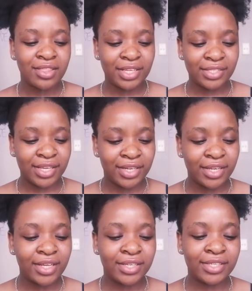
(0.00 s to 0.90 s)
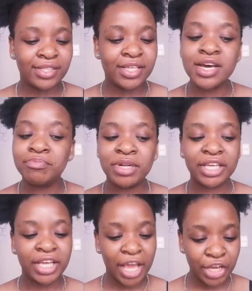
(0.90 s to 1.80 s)
They said it is the
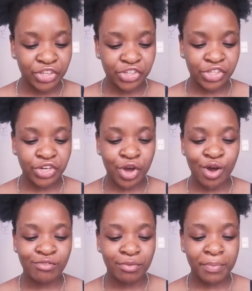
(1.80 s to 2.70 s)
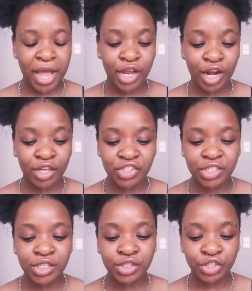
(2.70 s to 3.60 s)
application of
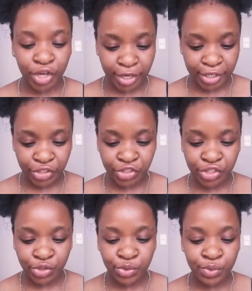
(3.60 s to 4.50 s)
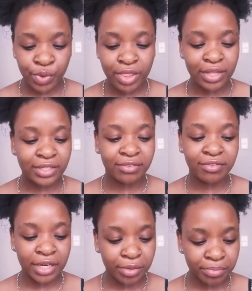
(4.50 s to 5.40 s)
biological knowledge to the
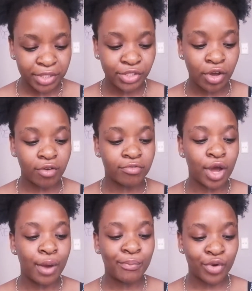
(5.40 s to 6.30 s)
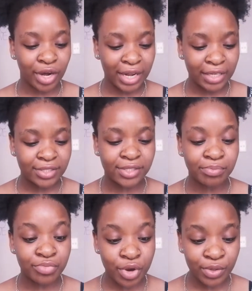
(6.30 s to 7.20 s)
development of products,
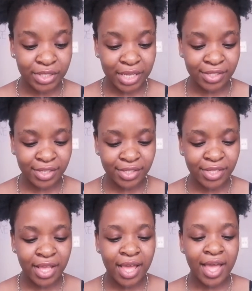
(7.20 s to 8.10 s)
processes